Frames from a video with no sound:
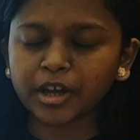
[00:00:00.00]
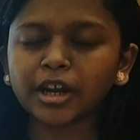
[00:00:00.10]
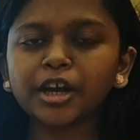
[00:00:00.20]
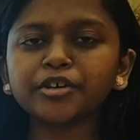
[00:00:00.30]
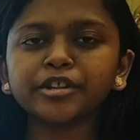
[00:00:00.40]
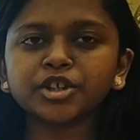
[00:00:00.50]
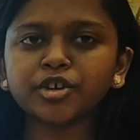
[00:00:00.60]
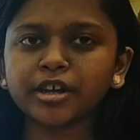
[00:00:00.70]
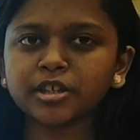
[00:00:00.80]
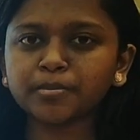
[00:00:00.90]
Click on the
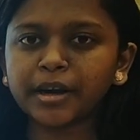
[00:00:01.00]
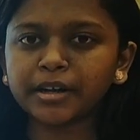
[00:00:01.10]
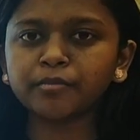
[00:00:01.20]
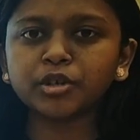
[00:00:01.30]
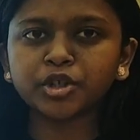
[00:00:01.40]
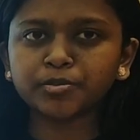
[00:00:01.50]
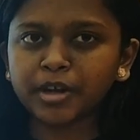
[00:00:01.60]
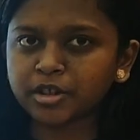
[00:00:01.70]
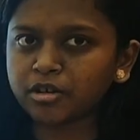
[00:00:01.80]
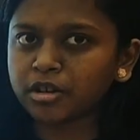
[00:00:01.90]
Join Us button which is
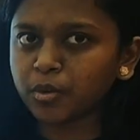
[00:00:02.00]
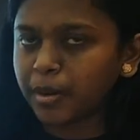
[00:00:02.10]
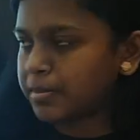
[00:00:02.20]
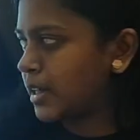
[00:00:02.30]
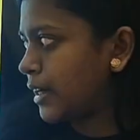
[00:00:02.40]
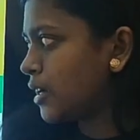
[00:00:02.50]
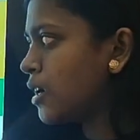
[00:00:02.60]
present on the website.